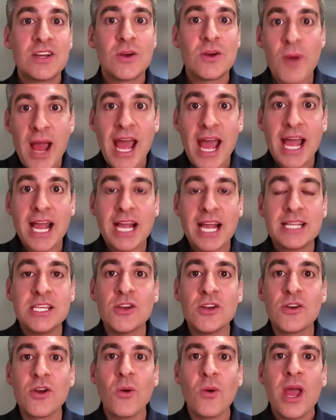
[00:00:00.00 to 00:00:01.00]

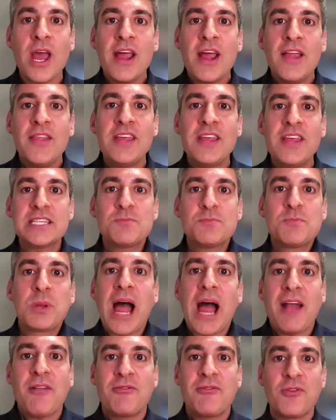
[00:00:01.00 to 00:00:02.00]
Correct. These
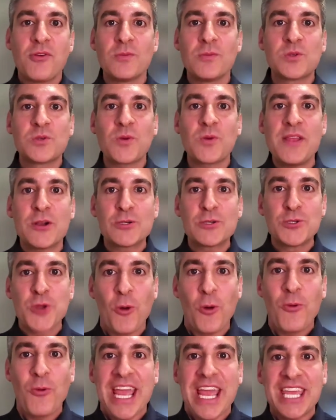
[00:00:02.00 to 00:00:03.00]
platforms, right? There's
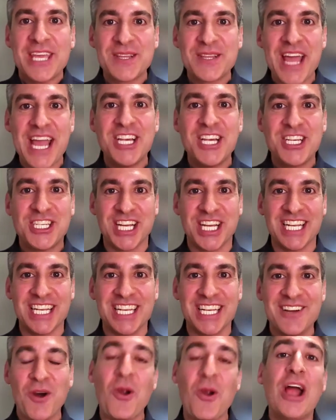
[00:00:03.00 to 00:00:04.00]
no
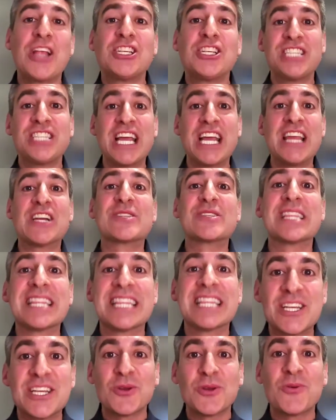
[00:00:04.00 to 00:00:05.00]
regulation, or I should say there's
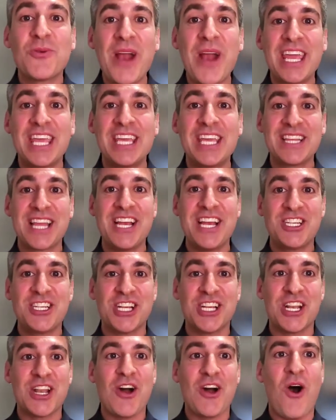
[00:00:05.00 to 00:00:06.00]
little
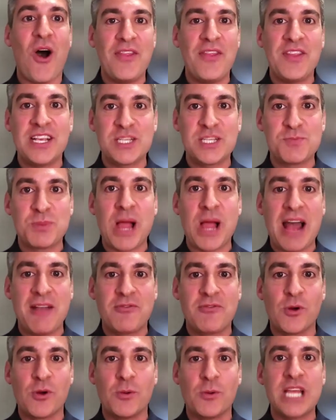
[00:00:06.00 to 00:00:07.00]
regulation on these
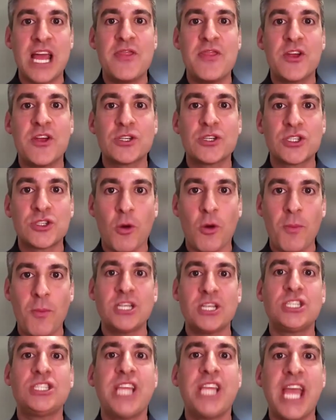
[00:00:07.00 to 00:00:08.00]
platforms, and there's so
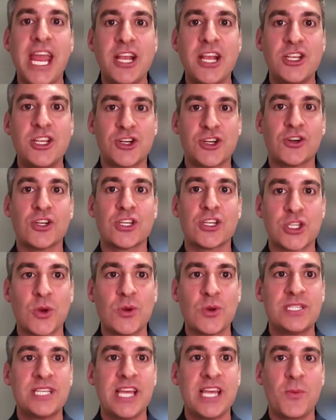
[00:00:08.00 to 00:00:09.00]
much danger
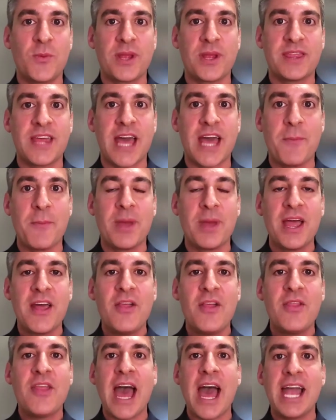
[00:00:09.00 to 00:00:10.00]
associated with them
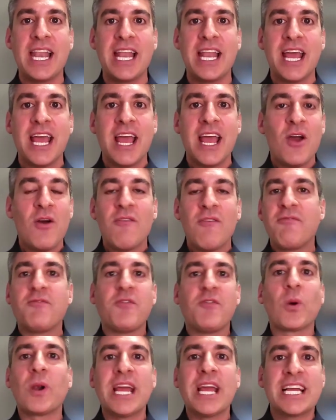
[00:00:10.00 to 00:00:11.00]
that,
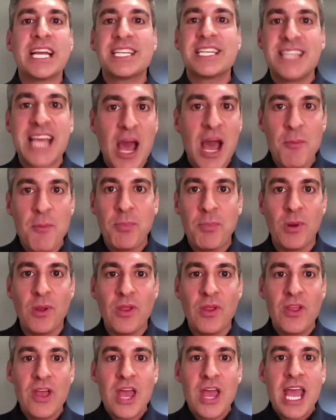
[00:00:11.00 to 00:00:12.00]
for
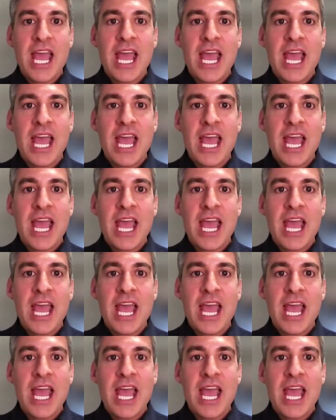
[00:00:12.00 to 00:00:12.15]
example,